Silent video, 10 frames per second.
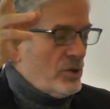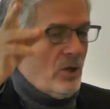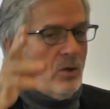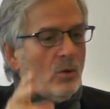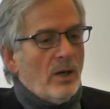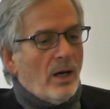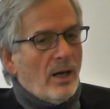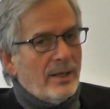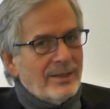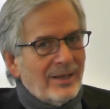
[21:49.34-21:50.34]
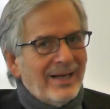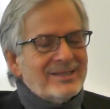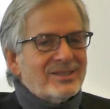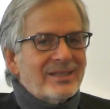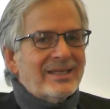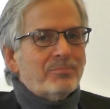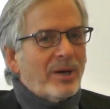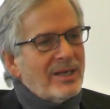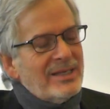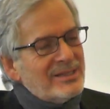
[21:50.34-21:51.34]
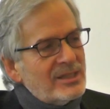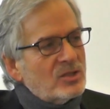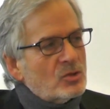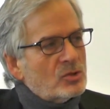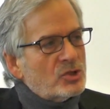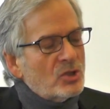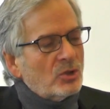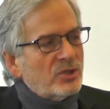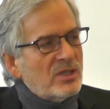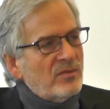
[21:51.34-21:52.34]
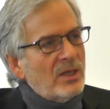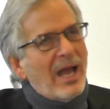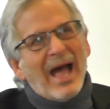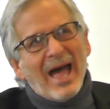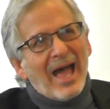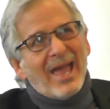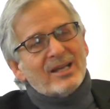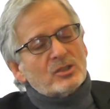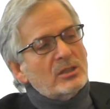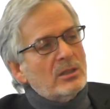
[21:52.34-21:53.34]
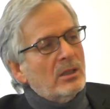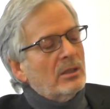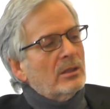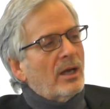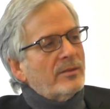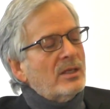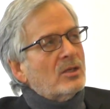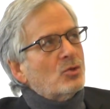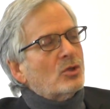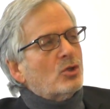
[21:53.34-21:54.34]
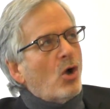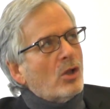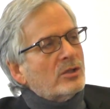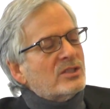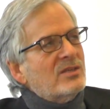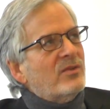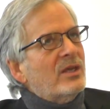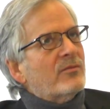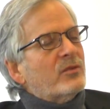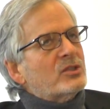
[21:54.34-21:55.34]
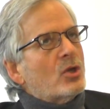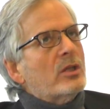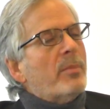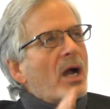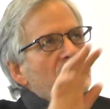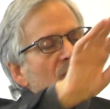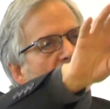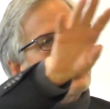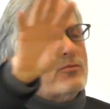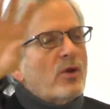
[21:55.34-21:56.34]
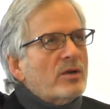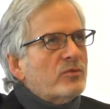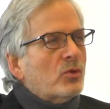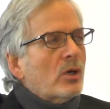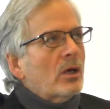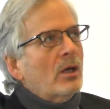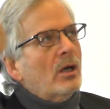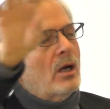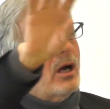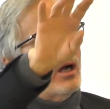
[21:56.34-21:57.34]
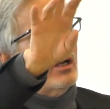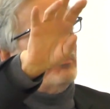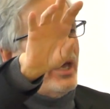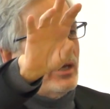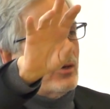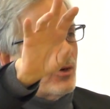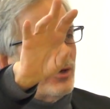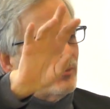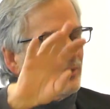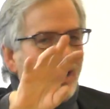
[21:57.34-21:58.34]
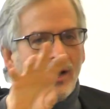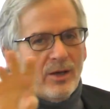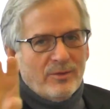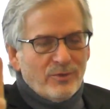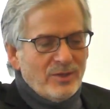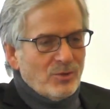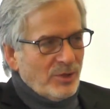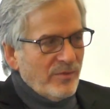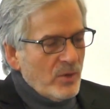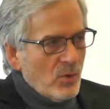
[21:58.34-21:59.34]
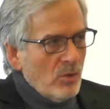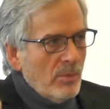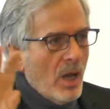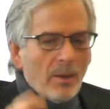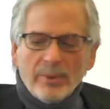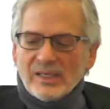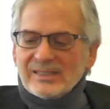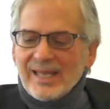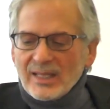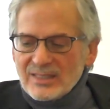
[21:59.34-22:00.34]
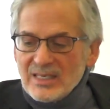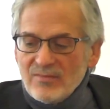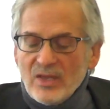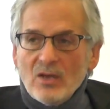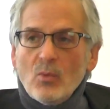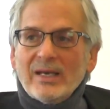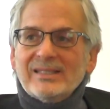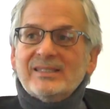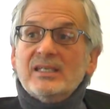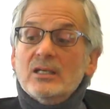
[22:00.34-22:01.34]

So you know, but is it still TV? I think you can call it TV if it's on the box that's in front of your bed or down in your living room, but it's not TV when it's